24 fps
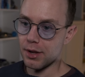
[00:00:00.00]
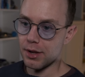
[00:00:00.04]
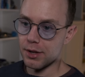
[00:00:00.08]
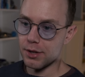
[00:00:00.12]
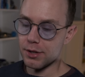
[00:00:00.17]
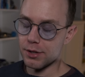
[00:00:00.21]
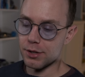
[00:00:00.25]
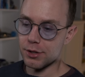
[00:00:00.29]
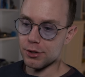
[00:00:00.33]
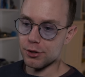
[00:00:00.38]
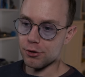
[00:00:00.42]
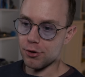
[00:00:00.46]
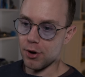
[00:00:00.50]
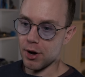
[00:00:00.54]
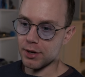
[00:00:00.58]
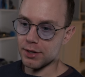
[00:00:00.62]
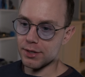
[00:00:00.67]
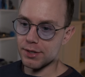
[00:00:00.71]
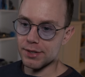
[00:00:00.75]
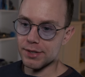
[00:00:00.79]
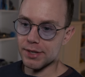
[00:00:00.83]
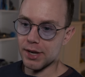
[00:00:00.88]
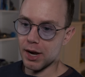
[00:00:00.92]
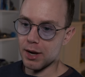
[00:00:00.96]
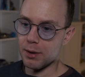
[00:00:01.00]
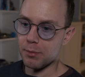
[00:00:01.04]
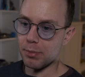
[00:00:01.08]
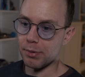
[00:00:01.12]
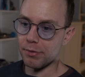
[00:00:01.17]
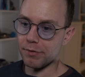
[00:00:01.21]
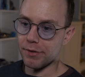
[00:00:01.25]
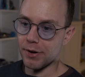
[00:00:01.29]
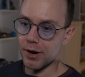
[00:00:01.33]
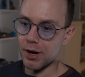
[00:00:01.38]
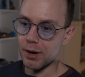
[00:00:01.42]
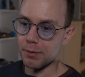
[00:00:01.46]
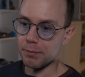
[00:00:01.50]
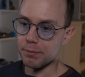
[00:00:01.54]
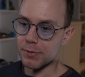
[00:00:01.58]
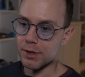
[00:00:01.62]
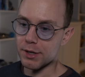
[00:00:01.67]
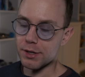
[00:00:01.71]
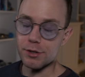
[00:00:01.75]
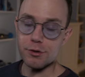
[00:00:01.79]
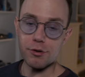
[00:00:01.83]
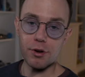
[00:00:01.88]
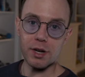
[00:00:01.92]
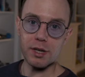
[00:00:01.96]
struct type from
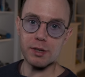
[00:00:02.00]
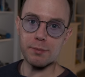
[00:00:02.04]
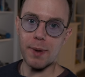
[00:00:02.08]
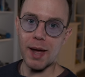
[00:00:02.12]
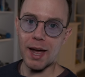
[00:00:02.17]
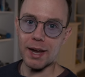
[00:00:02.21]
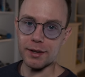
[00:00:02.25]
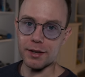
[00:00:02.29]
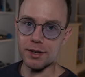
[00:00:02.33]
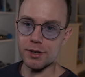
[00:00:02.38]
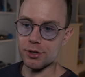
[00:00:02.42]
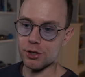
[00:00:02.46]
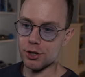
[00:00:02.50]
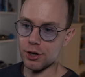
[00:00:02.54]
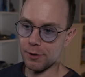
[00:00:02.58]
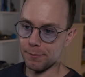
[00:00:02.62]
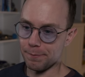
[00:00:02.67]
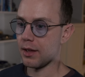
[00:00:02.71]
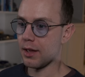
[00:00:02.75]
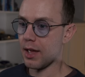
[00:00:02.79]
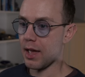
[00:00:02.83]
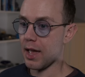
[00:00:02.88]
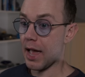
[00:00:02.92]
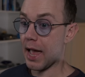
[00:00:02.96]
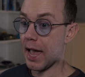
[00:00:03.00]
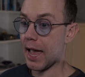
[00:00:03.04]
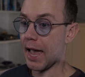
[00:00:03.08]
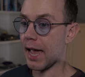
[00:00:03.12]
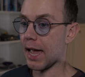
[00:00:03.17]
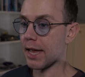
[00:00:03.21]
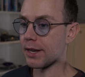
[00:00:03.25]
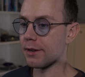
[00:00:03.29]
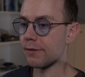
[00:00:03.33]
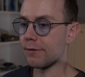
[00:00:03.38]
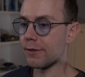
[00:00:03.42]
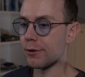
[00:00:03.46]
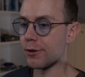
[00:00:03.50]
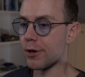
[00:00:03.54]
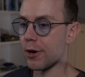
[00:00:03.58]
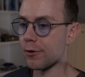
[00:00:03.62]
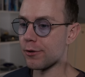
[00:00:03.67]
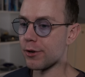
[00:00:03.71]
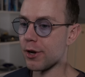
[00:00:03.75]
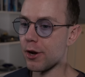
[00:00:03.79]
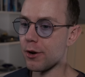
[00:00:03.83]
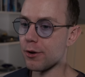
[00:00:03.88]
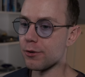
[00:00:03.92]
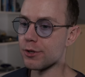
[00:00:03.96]
the strings package. And if you
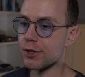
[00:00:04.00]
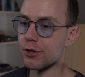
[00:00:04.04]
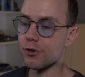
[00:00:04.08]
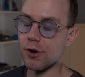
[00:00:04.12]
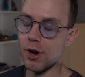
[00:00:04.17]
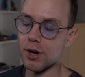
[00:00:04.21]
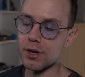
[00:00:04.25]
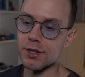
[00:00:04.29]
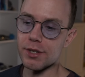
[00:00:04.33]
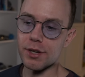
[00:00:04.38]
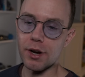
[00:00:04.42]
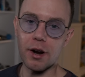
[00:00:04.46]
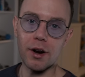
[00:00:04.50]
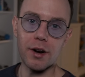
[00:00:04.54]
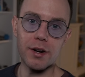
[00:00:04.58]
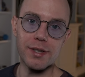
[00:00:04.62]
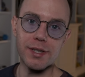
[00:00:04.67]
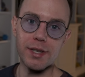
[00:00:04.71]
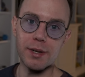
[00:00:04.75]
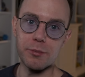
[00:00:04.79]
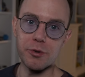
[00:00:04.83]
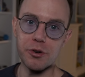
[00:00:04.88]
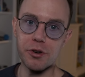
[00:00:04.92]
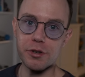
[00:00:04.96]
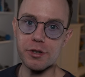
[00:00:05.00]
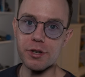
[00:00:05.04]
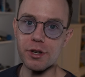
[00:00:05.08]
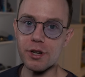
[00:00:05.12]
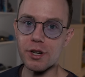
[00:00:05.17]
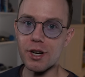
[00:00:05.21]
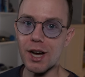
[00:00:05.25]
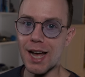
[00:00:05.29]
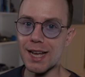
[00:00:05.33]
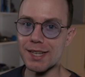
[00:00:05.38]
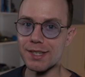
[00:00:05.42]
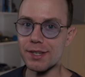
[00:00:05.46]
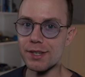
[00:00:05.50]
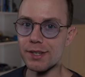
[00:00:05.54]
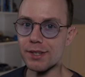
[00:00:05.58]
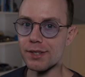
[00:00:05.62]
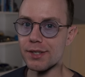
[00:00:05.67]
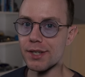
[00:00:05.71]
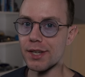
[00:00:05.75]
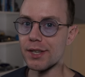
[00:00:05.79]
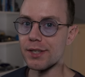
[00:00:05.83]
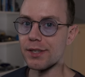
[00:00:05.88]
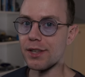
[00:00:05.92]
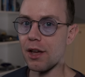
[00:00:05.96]
don't know, structs are similar to classes
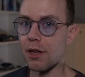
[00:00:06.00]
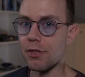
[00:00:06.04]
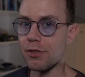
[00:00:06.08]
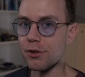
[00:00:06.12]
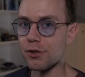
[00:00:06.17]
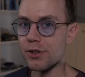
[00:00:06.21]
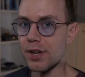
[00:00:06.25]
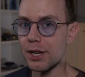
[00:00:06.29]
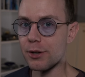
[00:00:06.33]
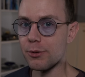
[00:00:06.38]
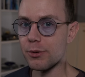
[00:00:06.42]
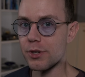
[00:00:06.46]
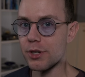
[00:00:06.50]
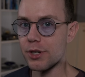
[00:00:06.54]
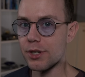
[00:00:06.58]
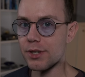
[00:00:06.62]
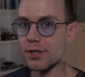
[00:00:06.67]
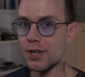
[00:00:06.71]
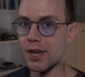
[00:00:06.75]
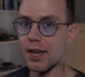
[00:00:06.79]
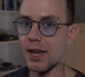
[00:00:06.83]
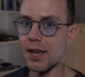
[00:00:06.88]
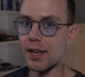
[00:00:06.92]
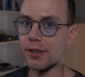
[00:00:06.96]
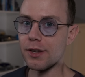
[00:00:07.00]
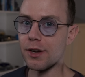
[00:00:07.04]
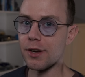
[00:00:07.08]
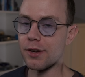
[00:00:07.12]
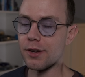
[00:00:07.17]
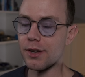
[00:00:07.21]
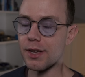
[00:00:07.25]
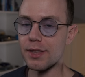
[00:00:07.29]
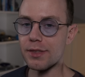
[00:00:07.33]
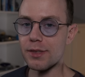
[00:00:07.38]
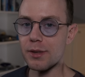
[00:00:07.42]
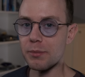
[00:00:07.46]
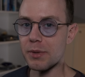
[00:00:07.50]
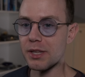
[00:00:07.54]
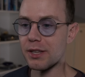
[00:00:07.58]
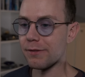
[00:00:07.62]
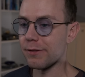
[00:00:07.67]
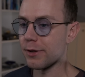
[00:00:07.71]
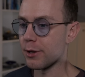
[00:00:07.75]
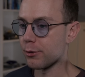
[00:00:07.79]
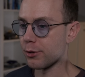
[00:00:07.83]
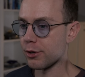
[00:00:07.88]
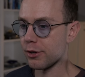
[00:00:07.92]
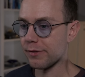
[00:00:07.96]
in other languages, and I'll hit them in a
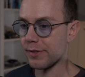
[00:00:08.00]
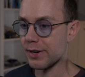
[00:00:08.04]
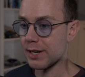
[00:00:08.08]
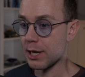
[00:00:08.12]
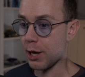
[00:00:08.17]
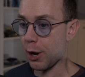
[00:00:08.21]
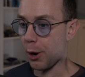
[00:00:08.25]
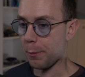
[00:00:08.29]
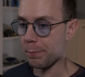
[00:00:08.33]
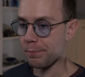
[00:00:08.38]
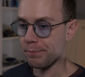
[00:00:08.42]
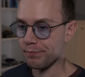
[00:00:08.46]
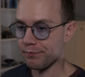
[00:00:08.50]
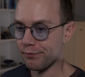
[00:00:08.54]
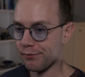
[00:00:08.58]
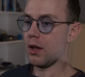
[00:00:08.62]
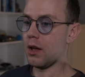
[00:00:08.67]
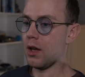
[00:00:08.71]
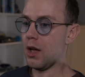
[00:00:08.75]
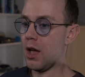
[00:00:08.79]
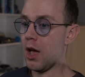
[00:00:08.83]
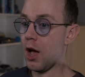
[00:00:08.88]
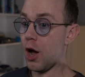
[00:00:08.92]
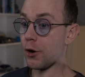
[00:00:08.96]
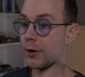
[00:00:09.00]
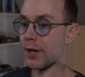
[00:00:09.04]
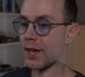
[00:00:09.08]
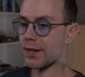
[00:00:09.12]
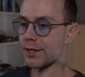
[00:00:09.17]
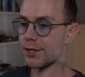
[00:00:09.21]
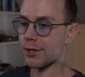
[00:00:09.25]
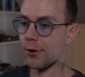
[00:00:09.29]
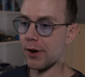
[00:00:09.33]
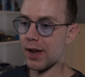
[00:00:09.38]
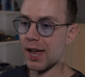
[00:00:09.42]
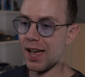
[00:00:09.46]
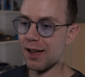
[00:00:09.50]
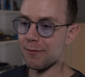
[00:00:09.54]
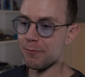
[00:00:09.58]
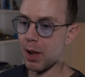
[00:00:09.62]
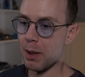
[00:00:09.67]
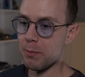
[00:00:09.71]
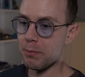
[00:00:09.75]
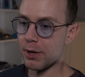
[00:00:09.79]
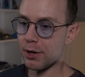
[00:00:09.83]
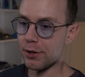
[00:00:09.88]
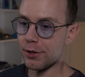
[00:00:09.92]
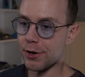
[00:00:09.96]
future video. Okay, so I have
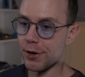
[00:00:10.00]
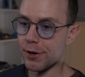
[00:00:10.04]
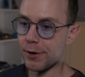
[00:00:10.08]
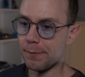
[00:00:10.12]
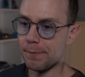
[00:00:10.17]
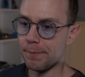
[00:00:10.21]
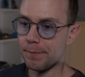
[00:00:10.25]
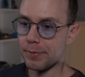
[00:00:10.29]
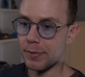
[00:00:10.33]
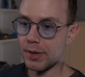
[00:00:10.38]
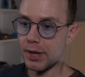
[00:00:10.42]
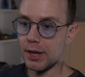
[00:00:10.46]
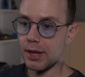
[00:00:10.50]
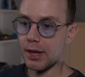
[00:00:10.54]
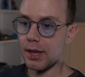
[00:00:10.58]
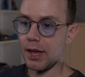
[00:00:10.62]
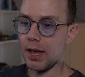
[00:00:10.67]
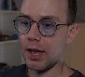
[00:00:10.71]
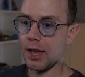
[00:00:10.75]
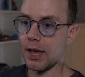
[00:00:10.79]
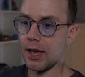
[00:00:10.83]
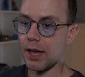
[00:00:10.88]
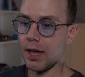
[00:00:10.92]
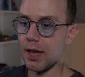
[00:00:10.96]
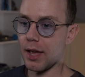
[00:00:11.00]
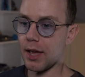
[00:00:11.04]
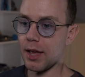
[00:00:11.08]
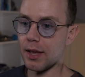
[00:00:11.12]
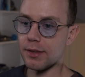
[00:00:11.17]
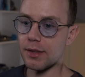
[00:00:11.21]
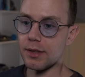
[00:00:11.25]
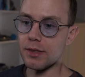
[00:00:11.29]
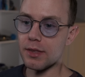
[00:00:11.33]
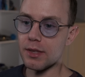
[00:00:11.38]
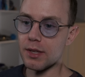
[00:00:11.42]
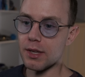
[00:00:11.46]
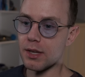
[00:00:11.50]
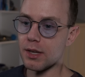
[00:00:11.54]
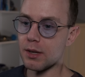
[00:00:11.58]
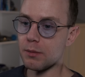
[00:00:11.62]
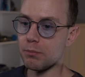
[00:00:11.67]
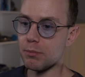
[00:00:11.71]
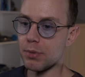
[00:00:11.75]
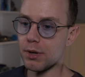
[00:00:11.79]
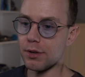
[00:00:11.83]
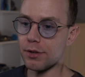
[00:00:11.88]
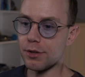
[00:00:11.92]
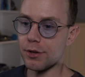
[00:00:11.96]
my builder, and the
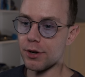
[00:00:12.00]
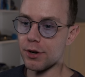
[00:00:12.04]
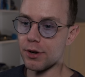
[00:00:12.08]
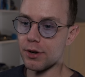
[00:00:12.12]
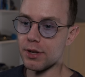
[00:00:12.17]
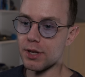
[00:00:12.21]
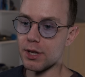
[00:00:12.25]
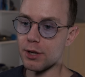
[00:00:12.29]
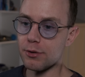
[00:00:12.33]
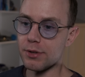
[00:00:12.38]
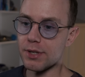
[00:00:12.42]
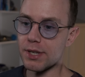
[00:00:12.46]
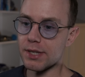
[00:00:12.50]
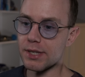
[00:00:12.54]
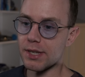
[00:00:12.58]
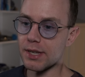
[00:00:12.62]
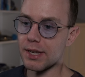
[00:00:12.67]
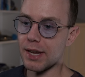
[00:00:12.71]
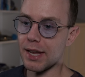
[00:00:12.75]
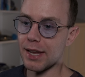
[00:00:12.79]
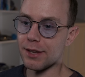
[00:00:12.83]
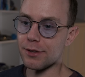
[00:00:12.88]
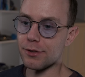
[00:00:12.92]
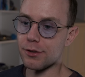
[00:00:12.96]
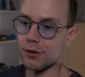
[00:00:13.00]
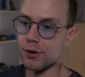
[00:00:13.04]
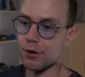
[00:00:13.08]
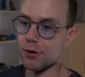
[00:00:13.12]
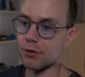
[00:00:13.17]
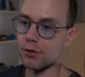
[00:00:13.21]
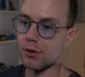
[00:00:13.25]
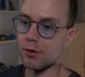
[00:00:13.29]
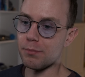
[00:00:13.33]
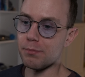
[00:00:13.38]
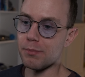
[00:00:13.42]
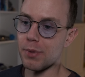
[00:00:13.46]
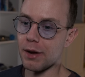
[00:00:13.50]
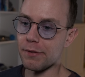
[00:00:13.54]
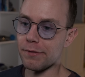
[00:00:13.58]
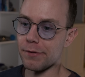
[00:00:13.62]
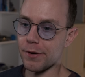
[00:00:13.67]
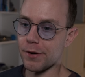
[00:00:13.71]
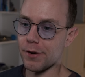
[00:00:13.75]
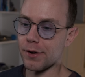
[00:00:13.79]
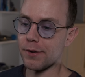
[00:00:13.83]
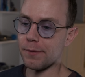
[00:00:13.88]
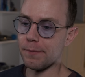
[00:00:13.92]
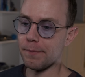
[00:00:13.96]
builder uses an internal
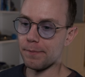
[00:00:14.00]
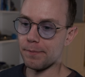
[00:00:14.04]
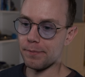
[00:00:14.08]
buffer